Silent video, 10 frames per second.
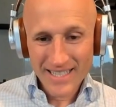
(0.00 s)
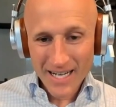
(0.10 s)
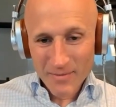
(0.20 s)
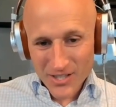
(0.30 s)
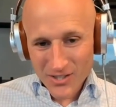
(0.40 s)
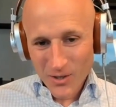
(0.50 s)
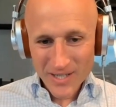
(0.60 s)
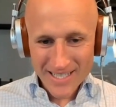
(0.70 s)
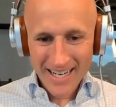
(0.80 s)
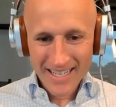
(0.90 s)
I'm so
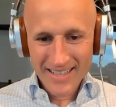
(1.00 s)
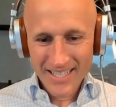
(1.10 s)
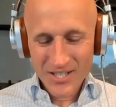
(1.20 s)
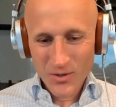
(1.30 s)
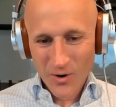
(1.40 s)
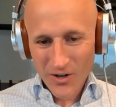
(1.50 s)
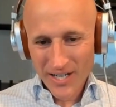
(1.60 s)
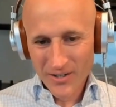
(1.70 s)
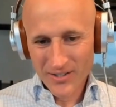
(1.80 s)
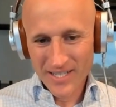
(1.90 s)
excited that you are
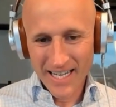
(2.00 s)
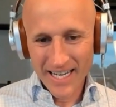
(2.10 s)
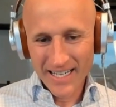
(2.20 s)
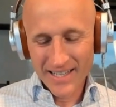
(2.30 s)
here today.